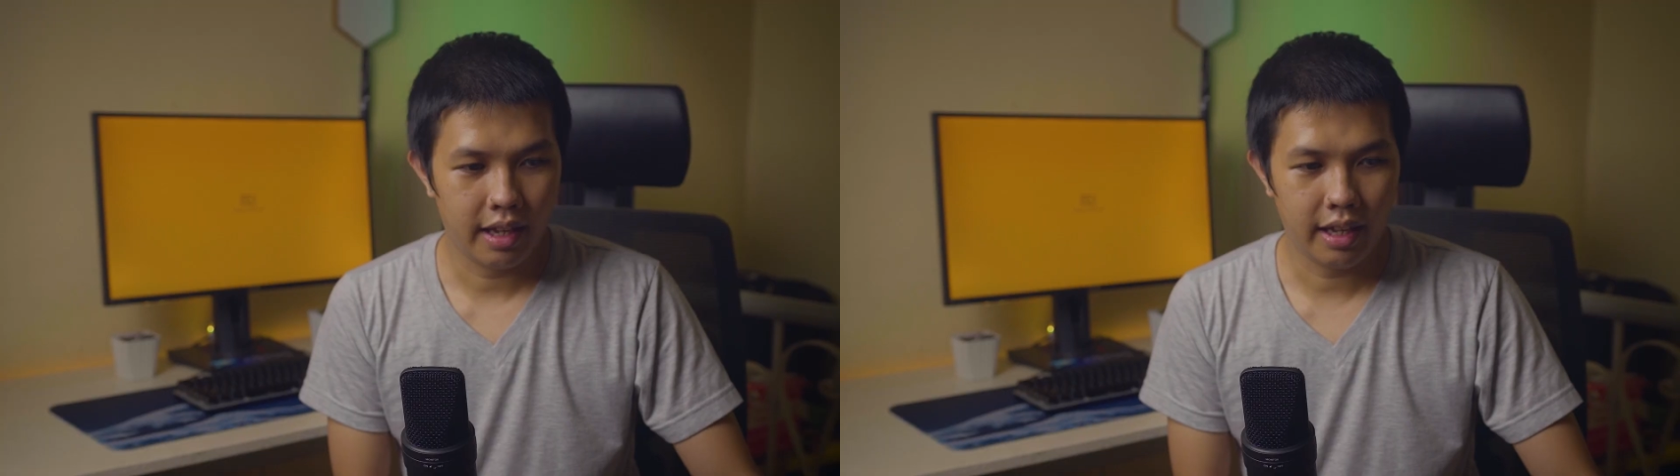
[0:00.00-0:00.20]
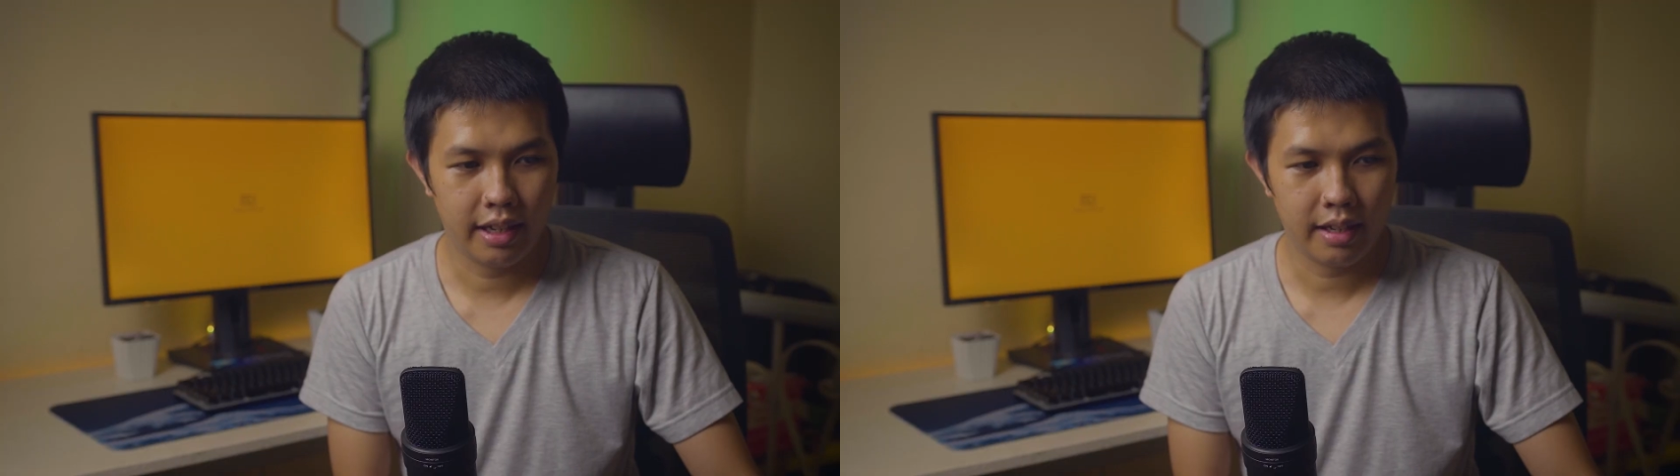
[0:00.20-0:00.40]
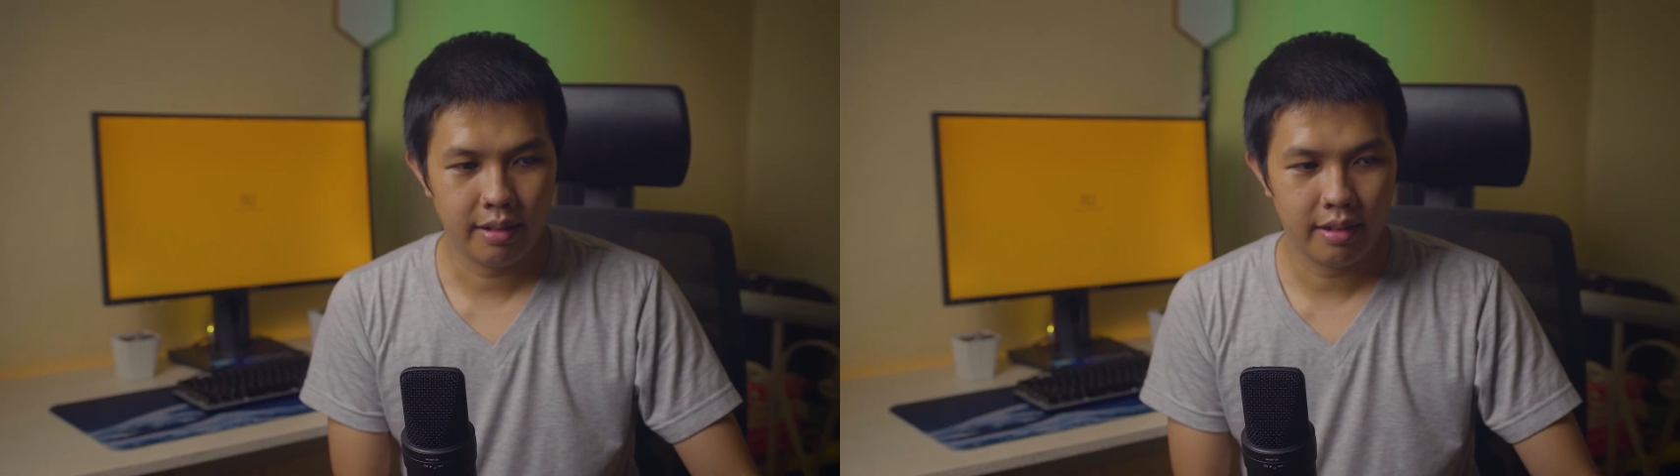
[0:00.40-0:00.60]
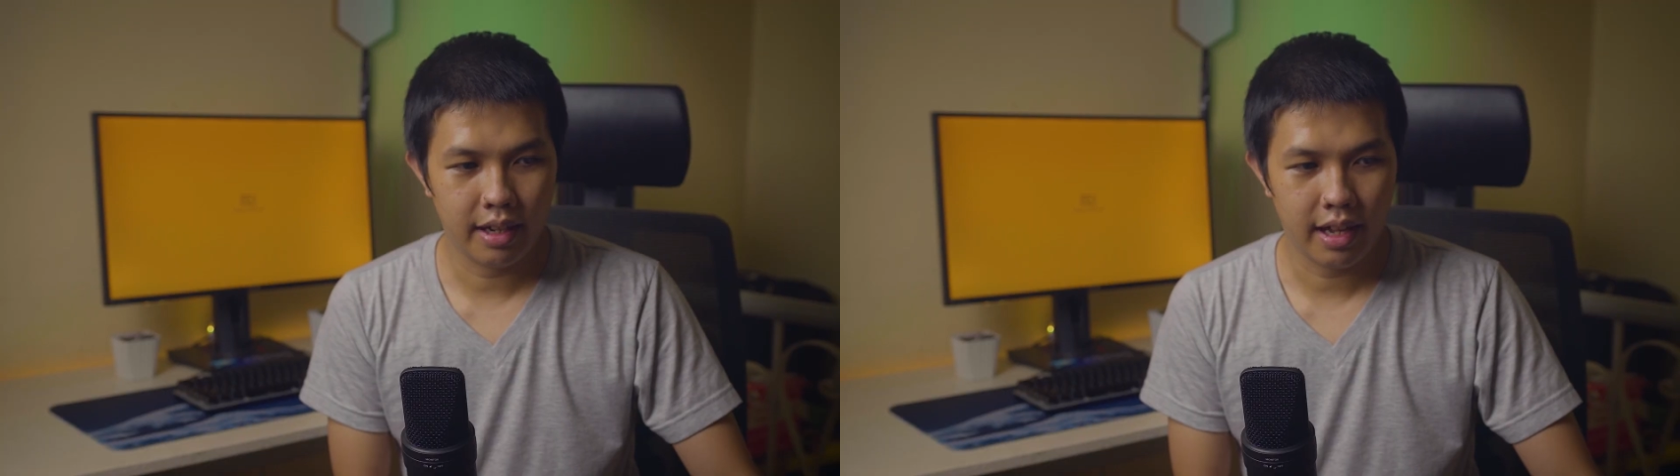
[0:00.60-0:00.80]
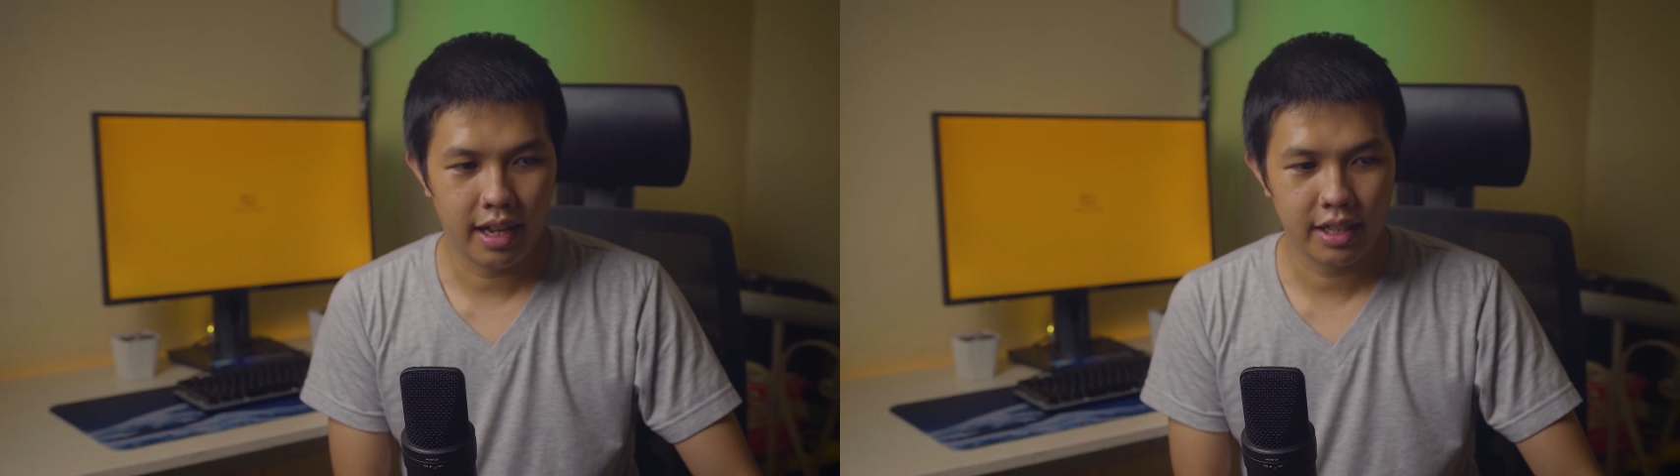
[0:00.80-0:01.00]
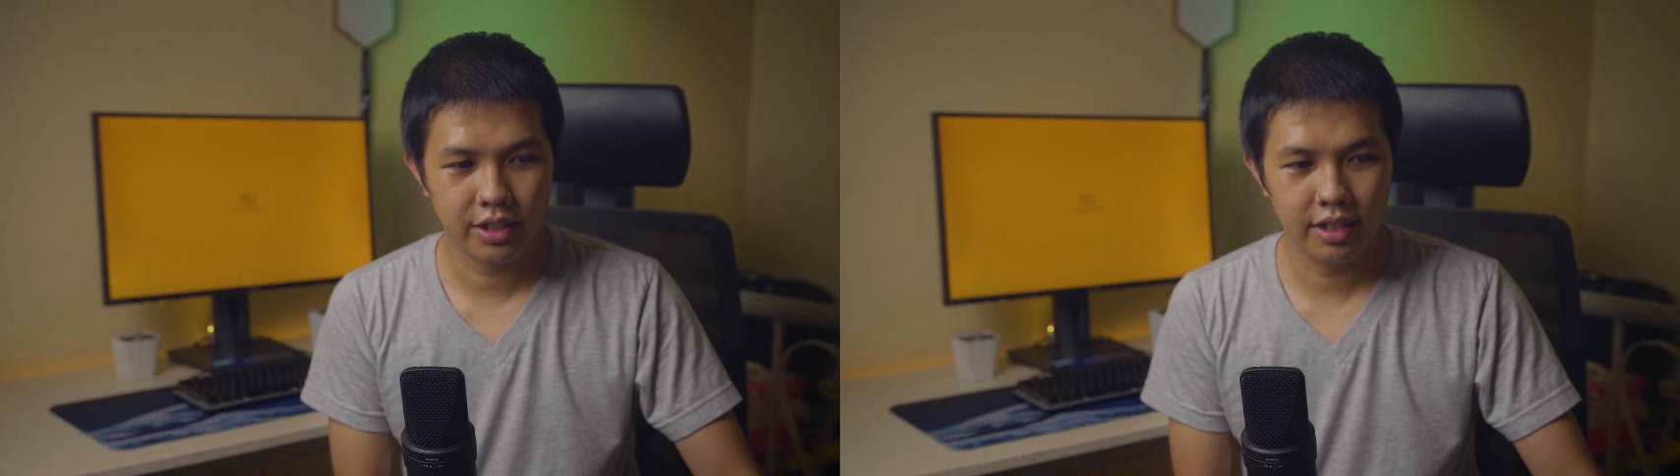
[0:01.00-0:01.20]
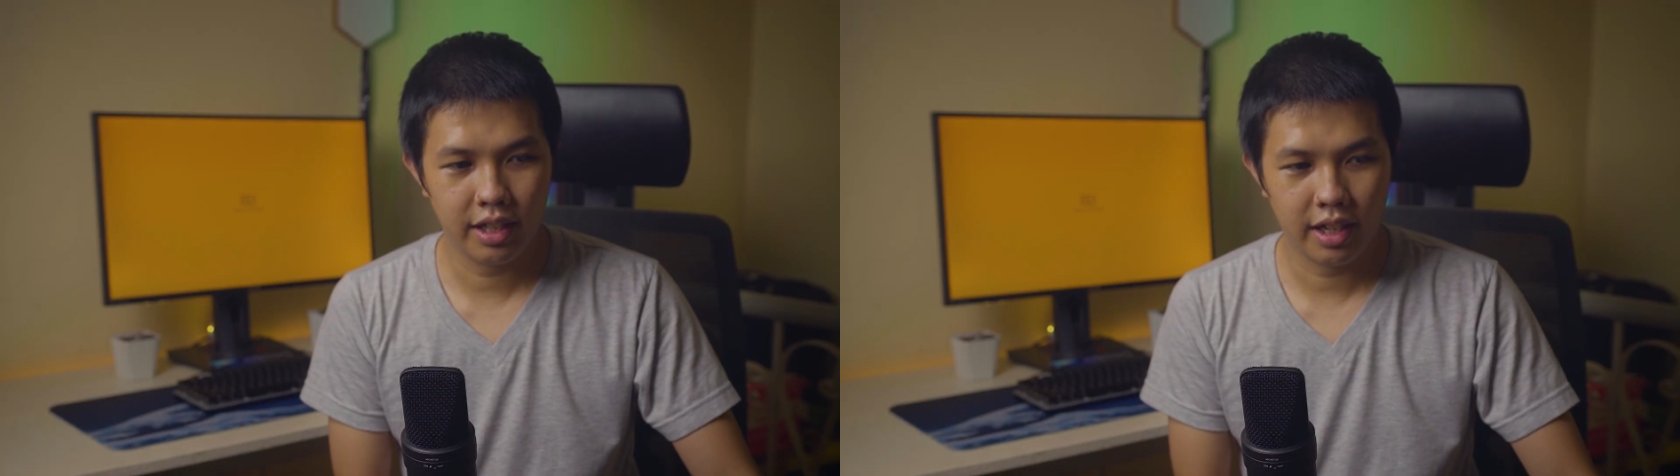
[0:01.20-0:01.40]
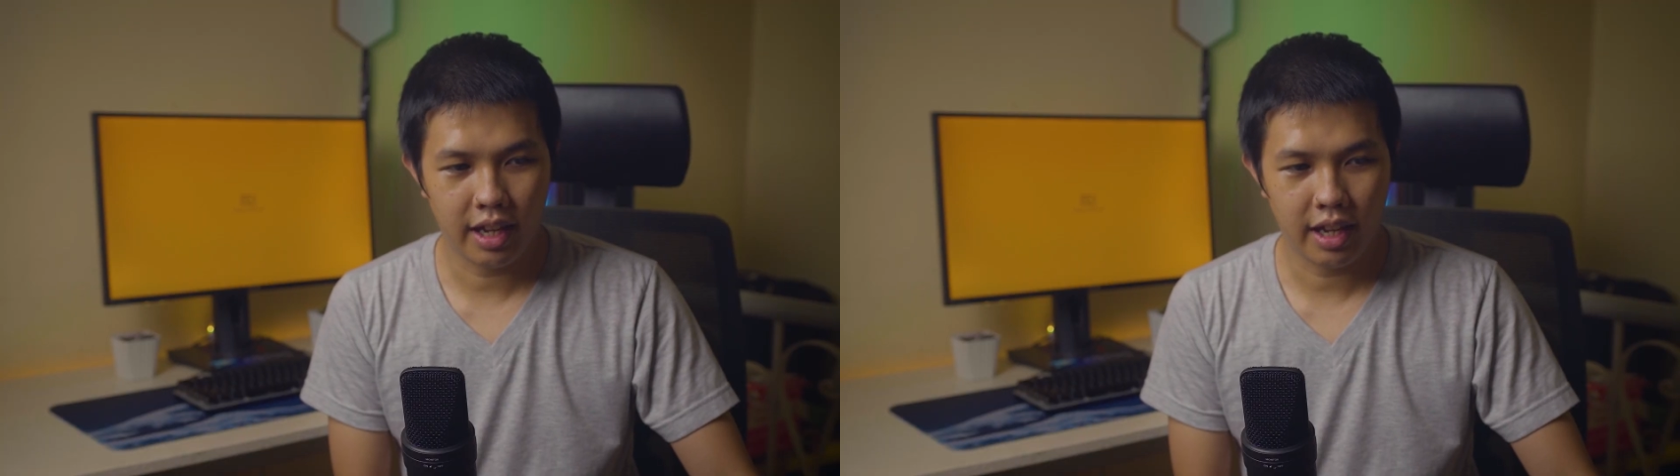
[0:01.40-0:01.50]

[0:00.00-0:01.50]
And actually,